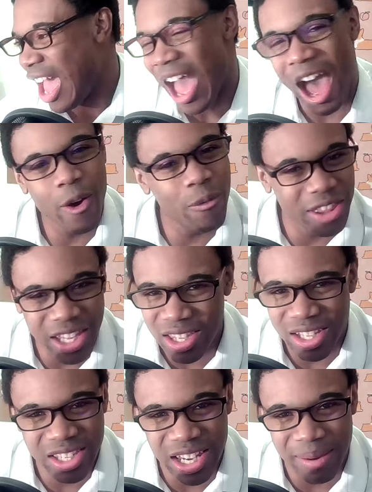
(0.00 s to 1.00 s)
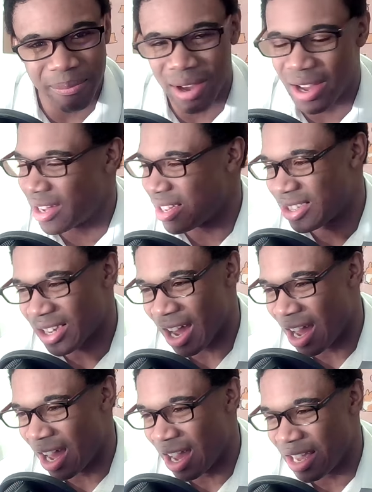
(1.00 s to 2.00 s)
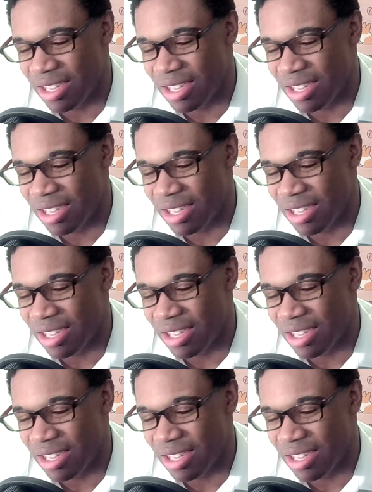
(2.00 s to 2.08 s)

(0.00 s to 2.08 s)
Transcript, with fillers: Alvin and the Chipmunks, uh,